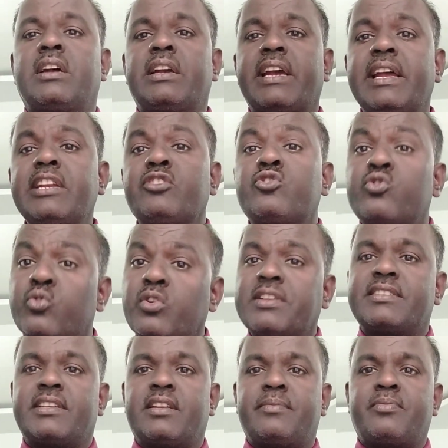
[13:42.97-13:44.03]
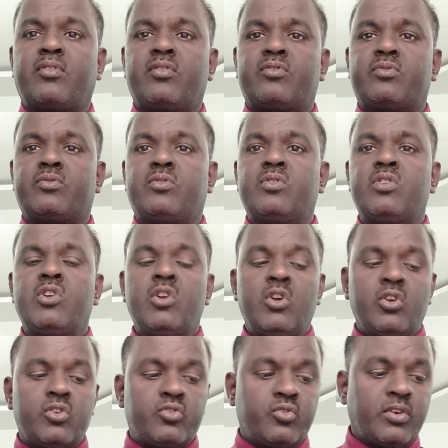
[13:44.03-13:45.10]
and yourself also.
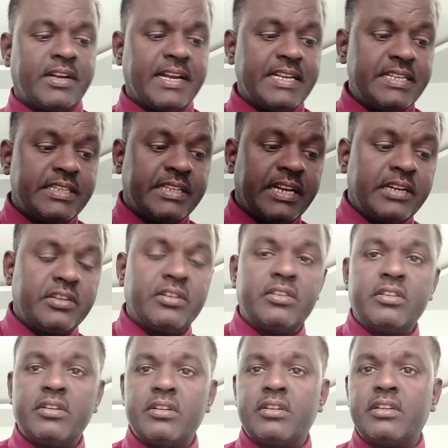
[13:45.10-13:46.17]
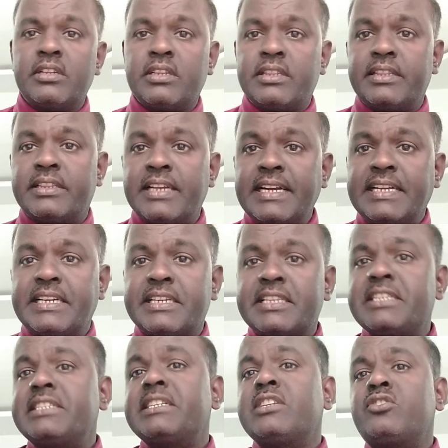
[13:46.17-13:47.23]
So guys, that
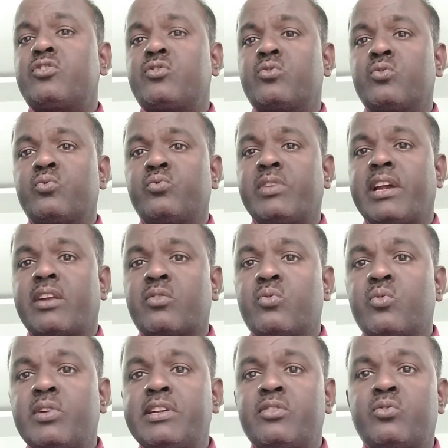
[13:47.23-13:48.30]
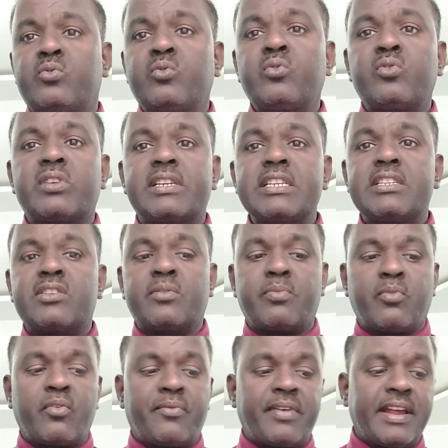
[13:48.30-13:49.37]
reason too we are going to risk
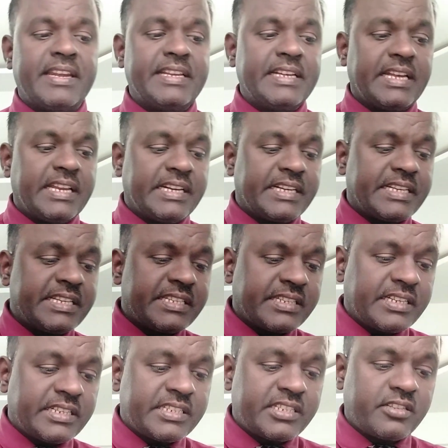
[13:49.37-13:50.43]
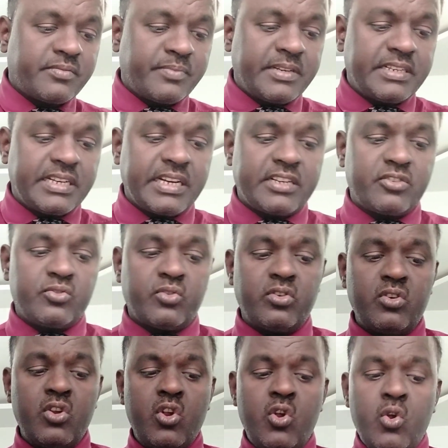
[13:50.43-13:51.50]
profiling and risk assessment at your
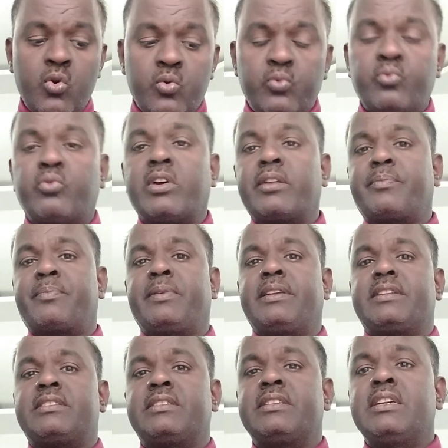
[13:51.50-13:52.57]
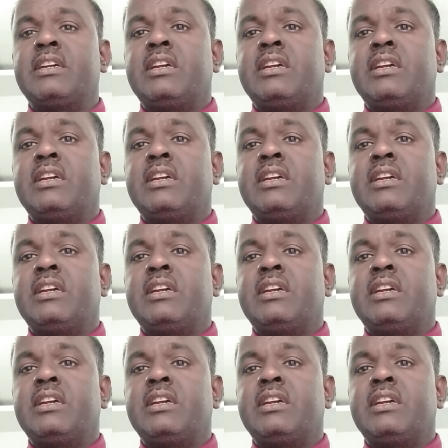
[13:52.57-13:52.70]
workplace.